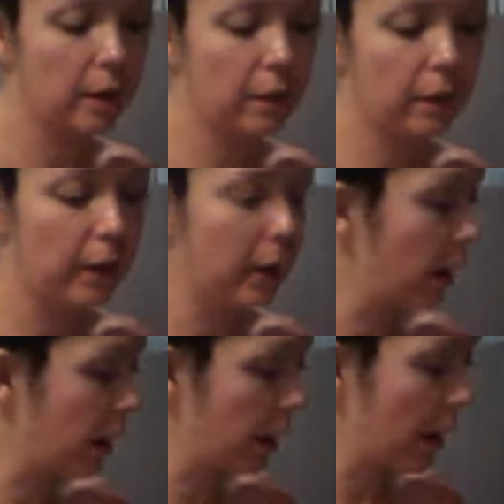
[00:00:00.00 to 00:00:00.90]
feel like I
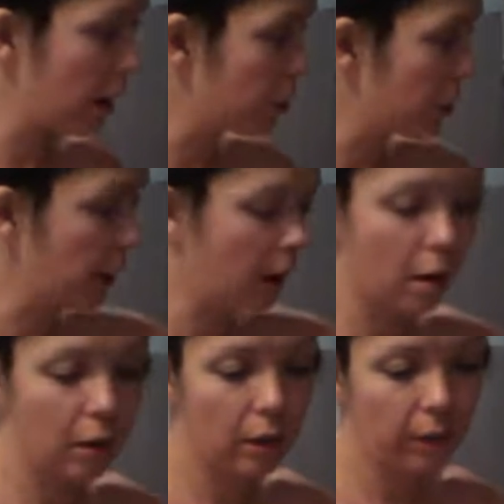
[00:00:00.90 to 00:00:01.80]
can actually get
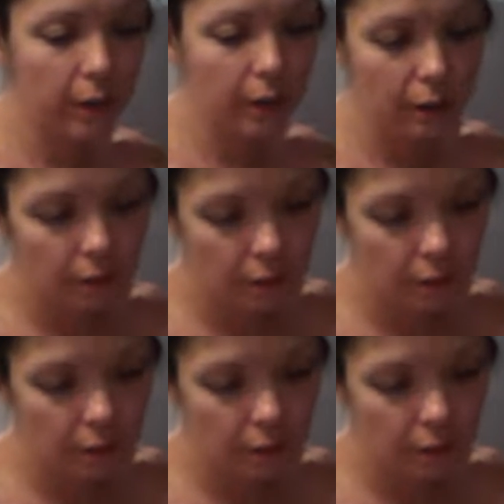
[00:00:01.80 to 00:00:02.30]
all of it,